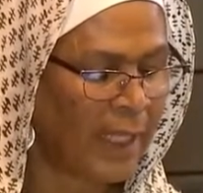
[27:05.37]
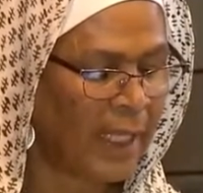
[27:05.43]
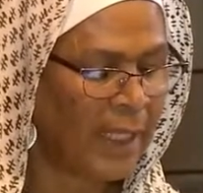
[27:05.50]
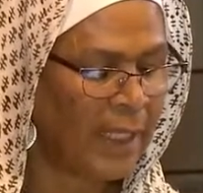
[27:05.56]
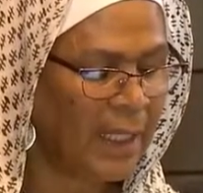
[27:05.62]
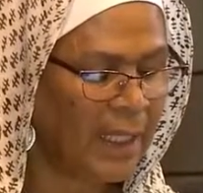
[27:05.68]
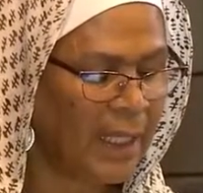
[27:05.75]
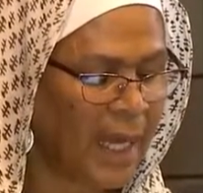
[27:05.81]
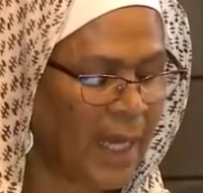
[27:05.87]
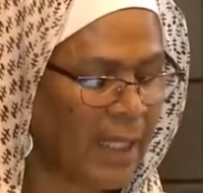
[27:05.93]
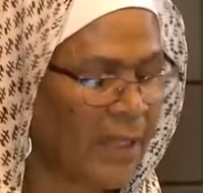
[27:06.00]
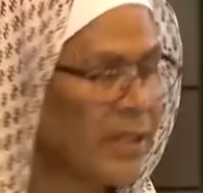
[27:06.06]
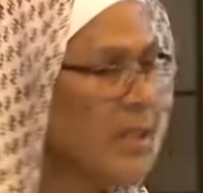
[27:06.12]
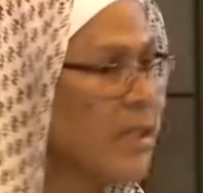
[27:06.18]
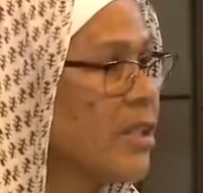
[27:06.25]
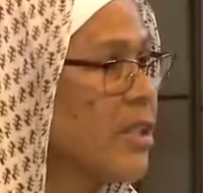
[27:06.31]
any
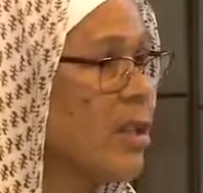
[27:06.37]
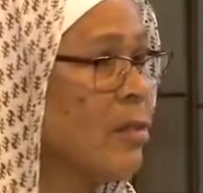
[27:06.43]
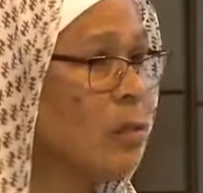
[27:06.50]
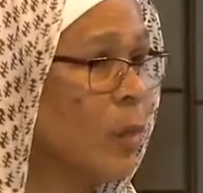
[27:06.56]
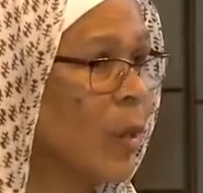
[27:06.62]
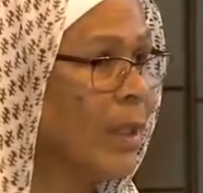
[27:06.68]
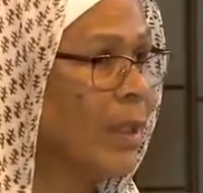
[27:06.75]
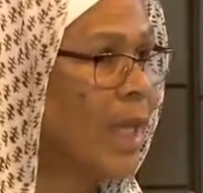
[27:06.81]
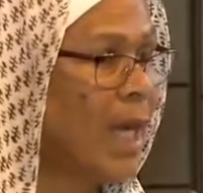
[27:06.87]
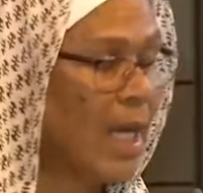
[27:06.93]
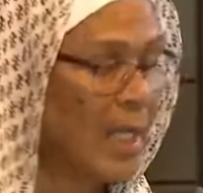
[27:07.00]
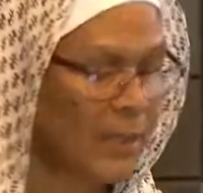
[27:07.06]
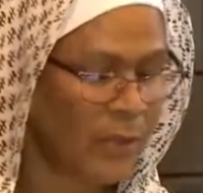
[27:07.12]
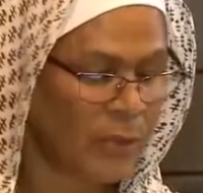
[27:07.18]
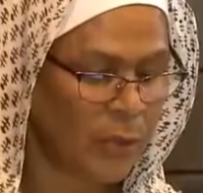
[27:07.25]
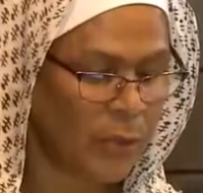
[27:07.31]
analysis of what
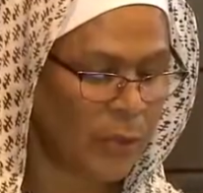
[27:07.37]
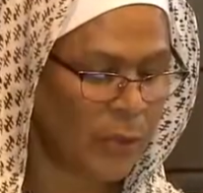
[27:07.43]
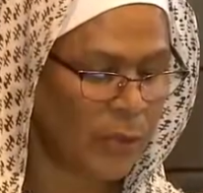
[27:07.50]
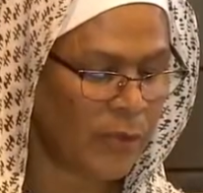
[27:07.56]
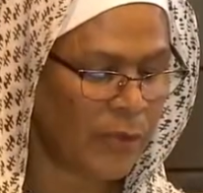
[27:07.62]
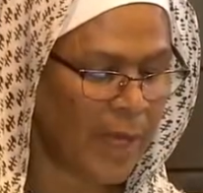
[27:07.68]
constitutes